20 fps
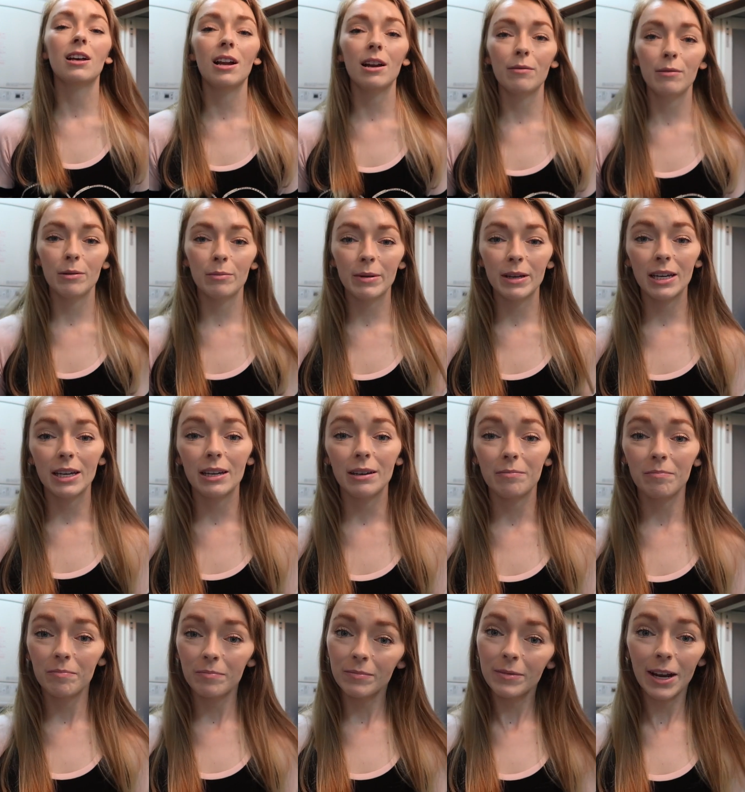thought it would
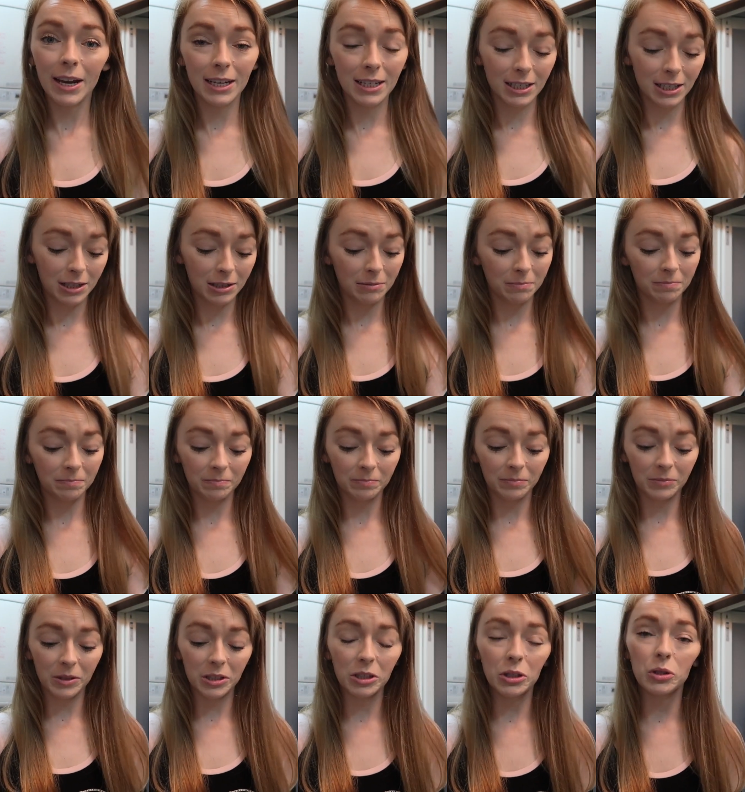be nice
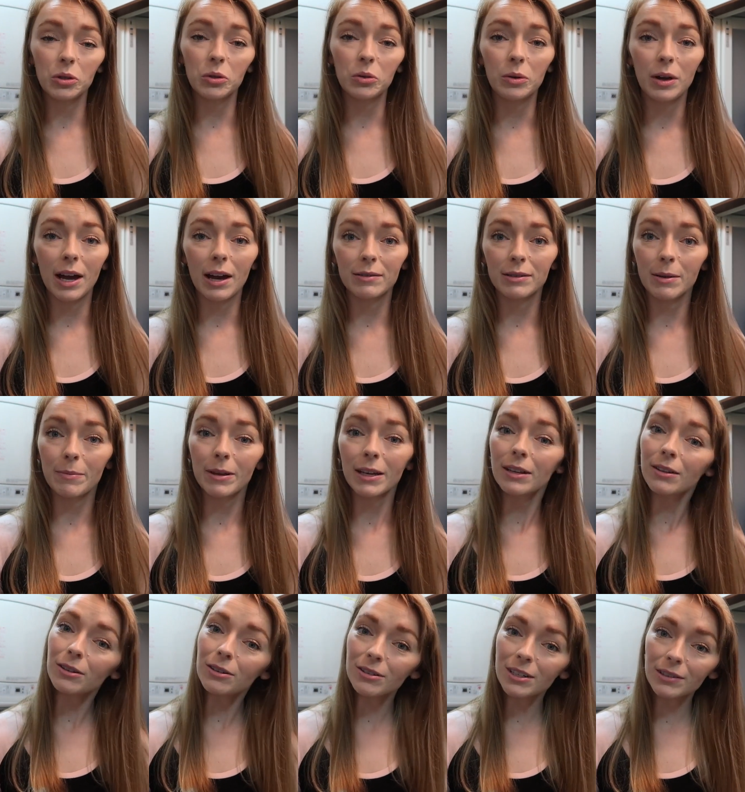to have
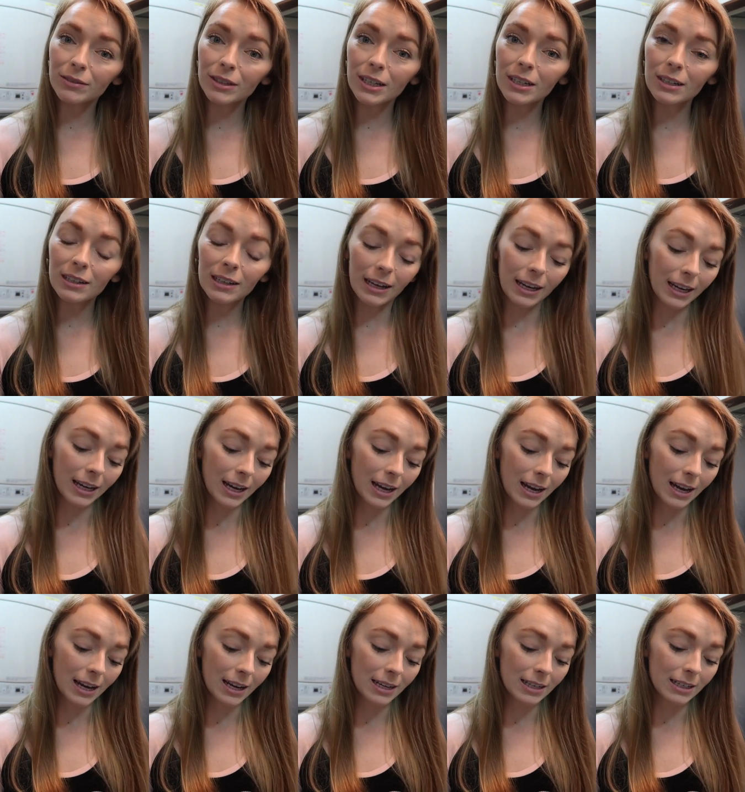something a little different.
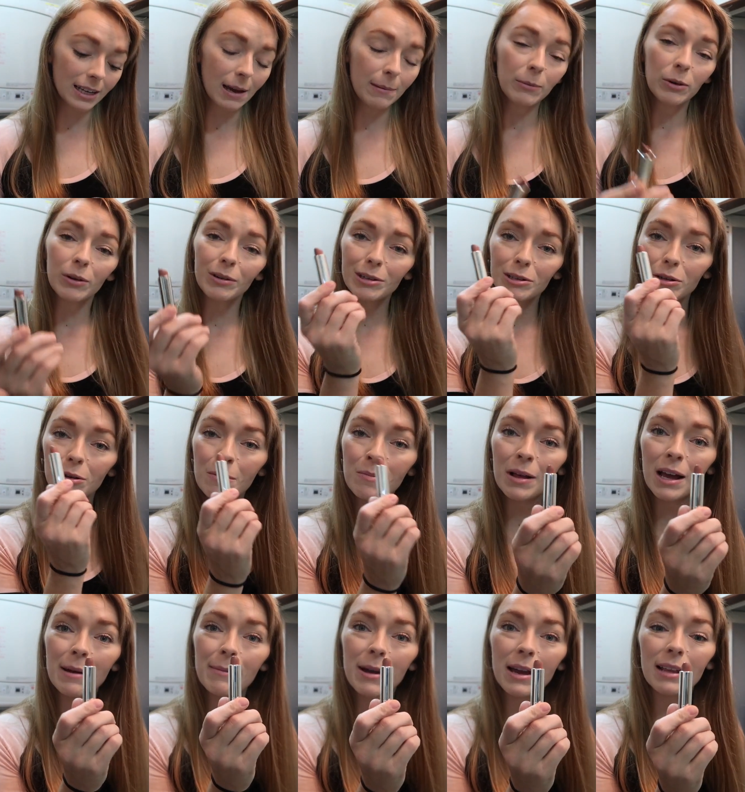And I'm going to
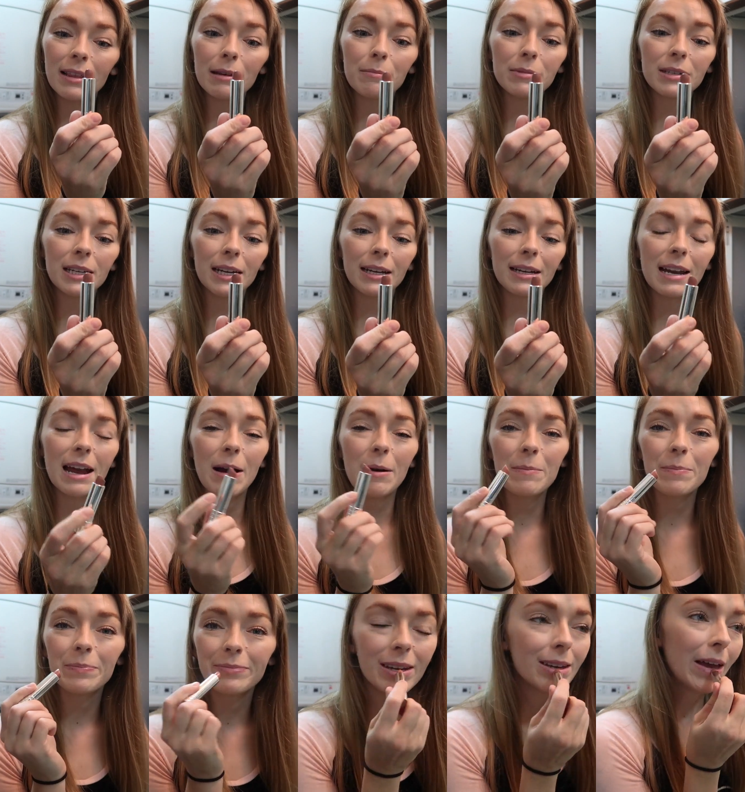apply my lipstick
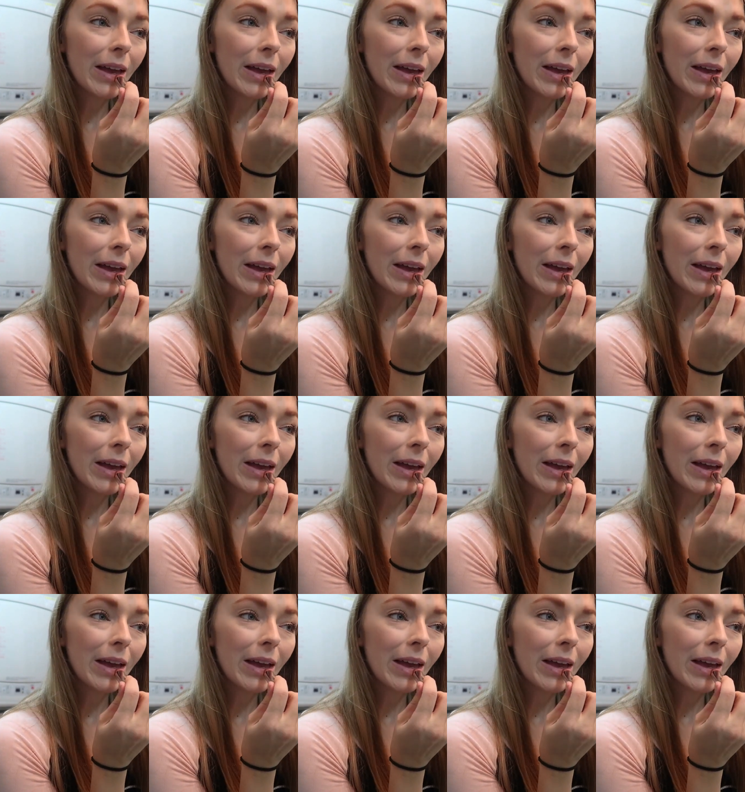now.